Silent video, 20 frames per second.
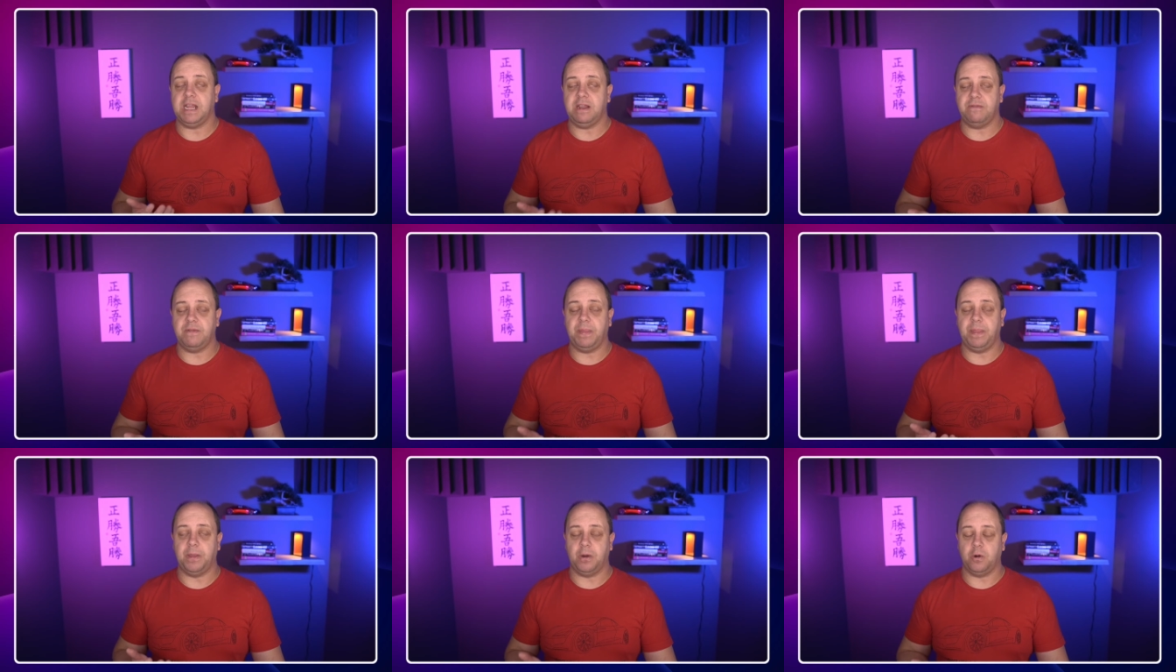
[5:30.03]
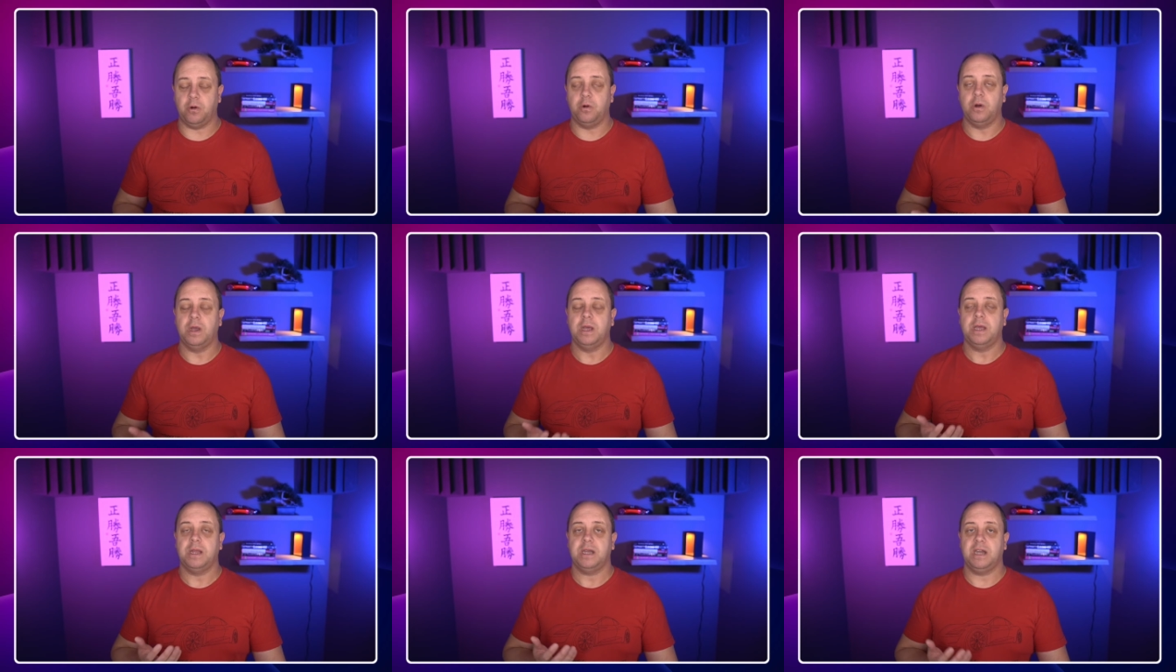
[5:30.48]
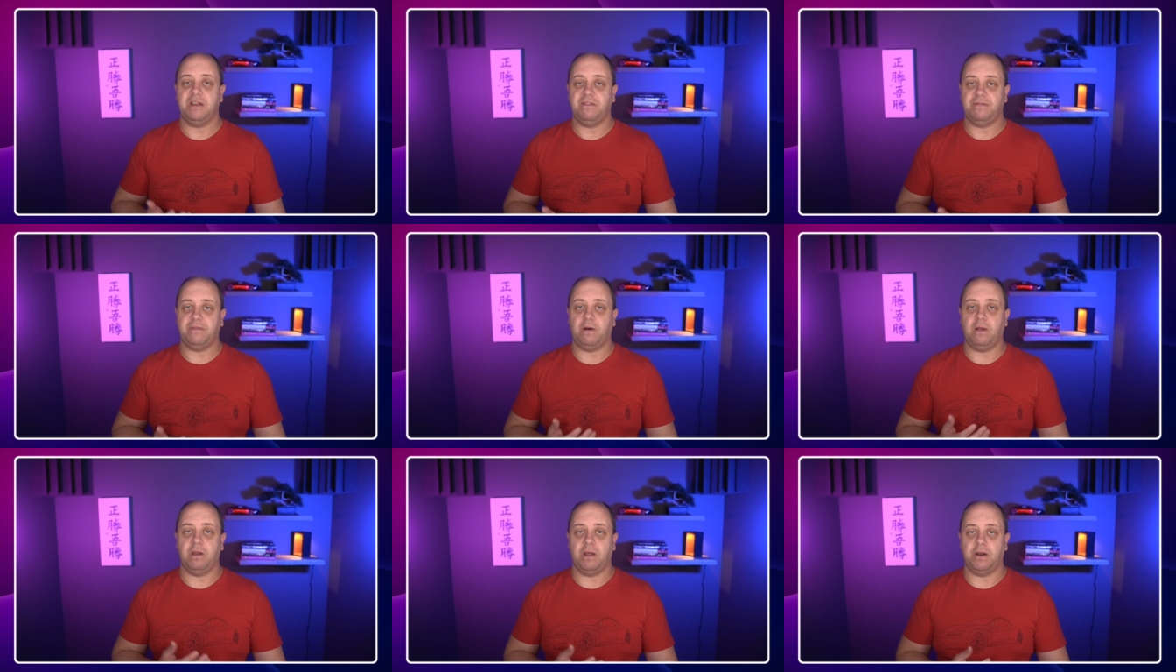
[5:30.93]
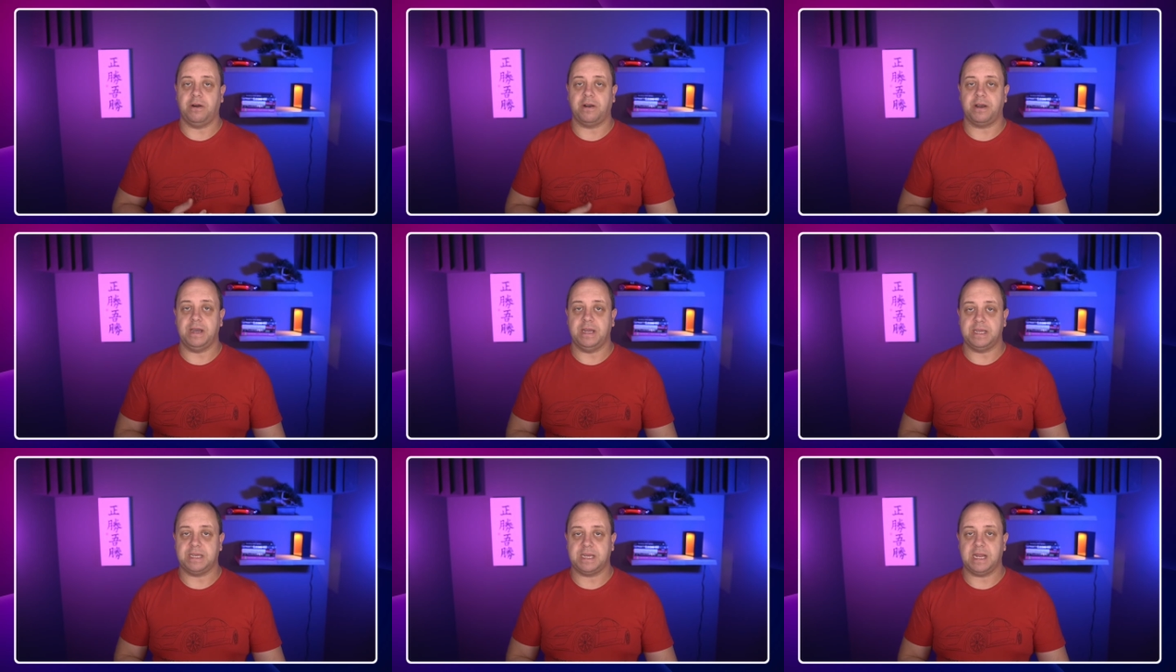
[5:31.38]
even though they fall
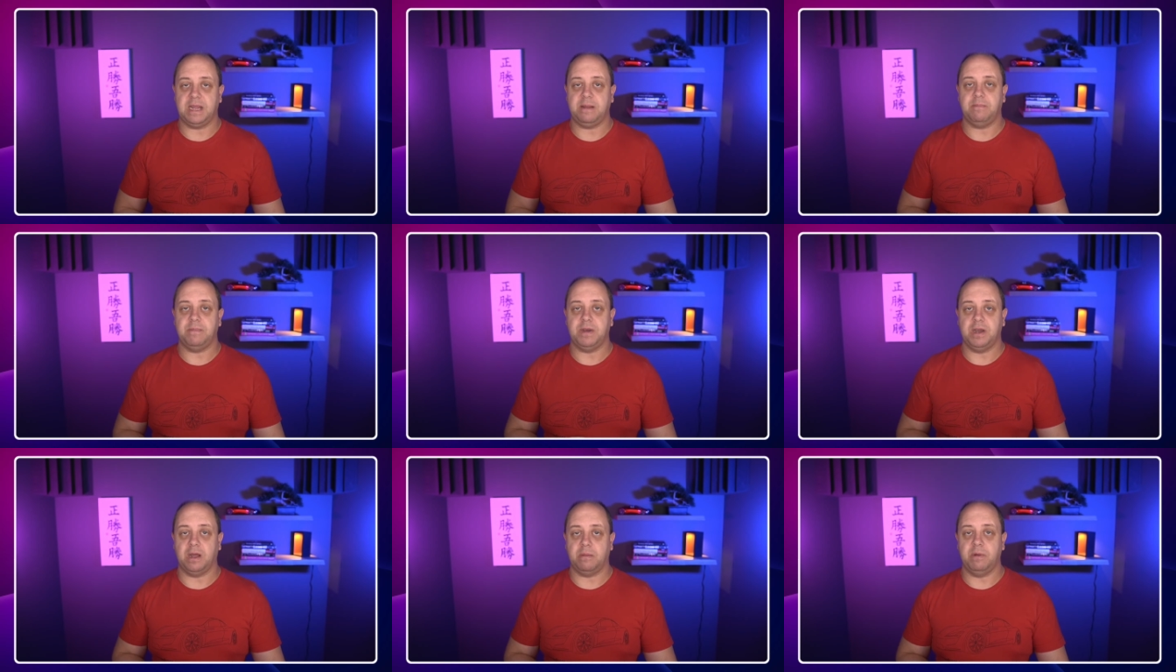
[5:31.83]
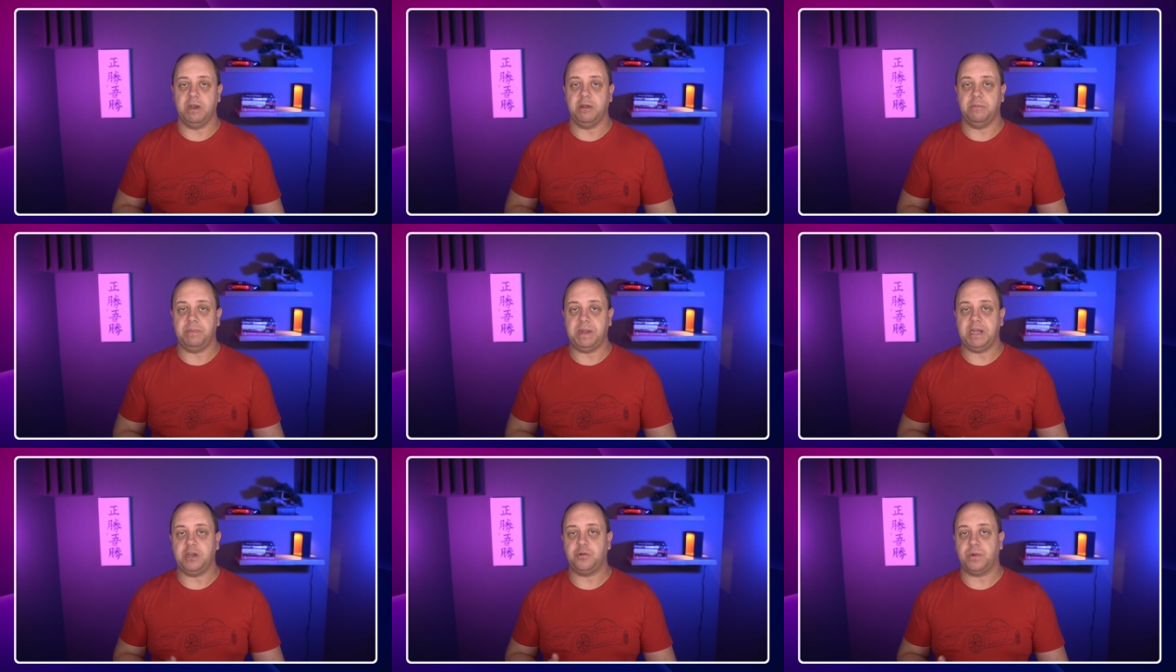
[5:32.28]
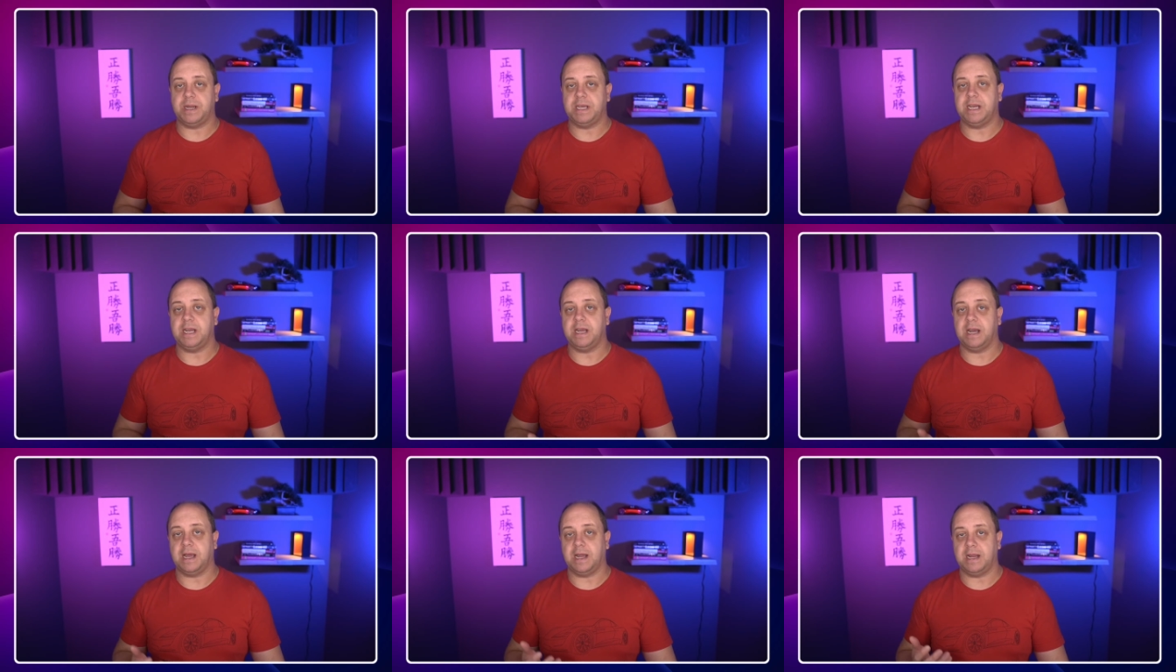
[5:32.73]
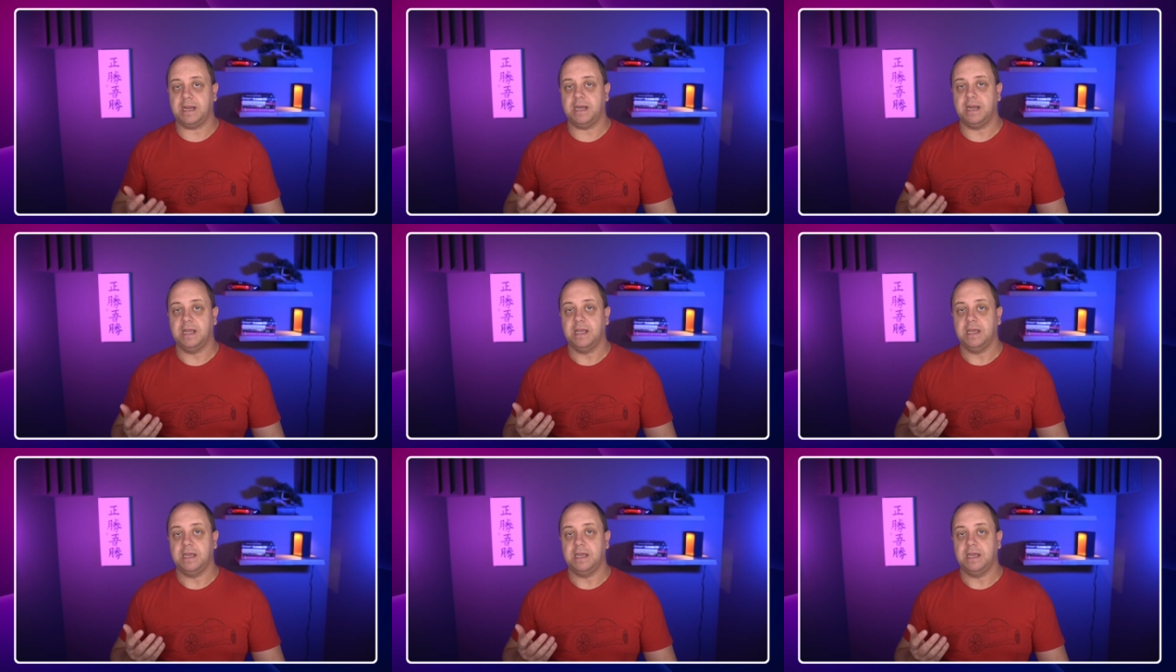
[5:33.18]
under the same WP29